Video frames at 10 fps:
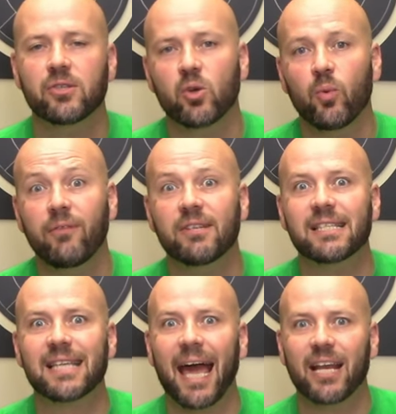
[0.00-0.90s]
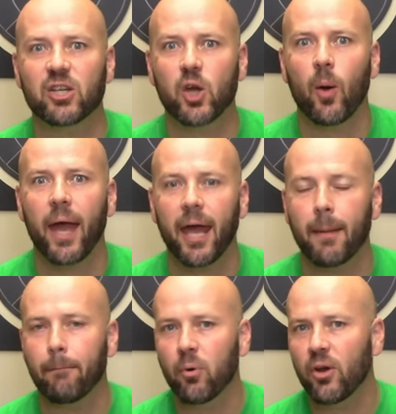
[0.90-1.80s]
So we've decided to go ahead
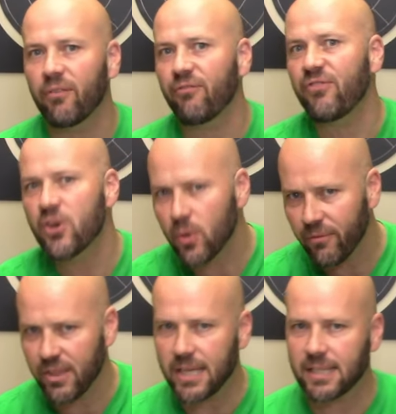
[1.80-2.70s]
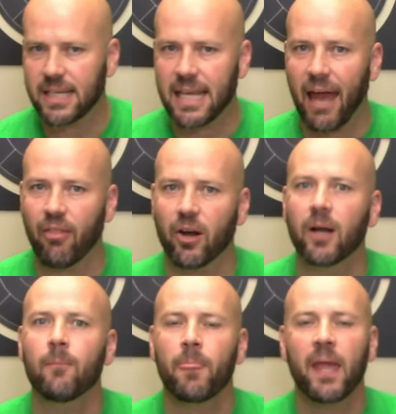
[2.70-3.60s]
and put a few of these together.